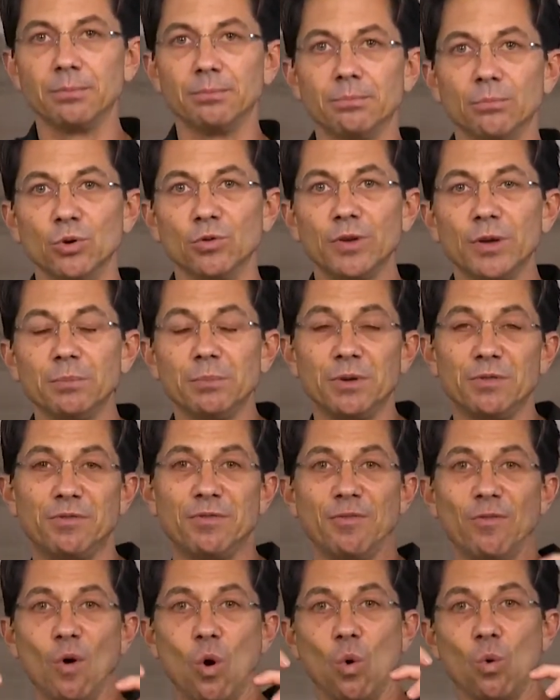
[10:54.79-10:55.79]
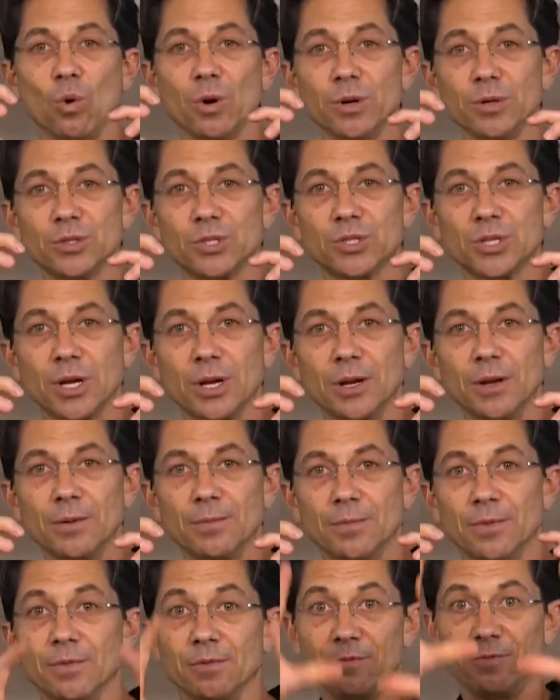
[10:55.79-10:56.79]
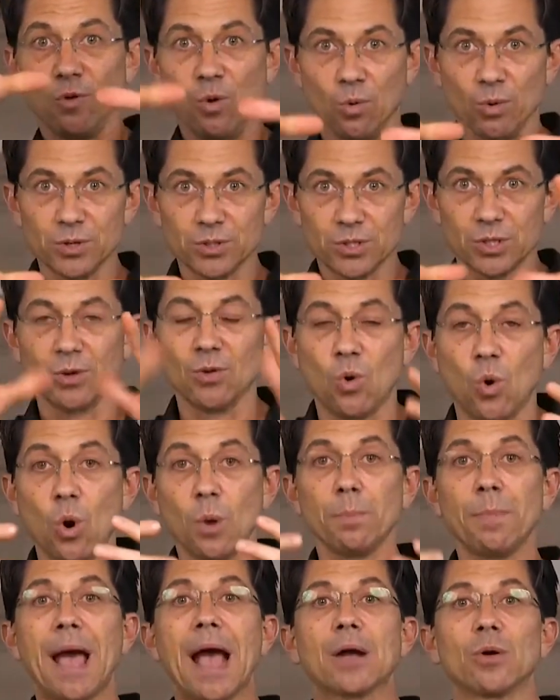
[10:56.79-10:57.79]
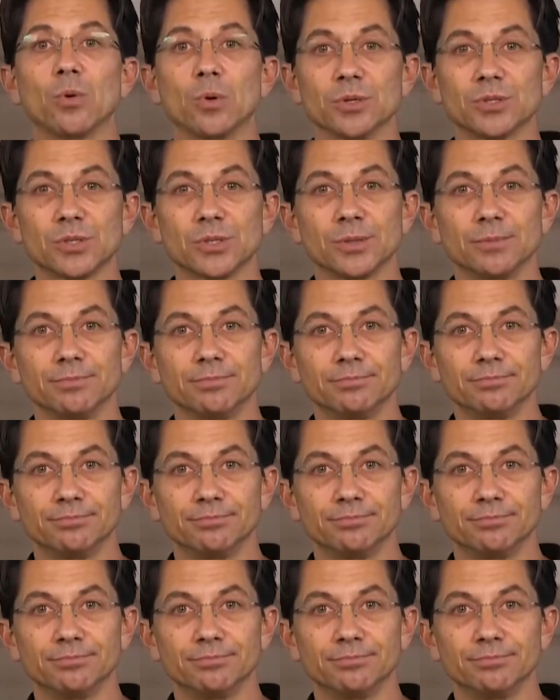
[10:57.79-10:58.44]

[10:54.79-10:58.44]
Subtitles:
moving me forwards, or backwards?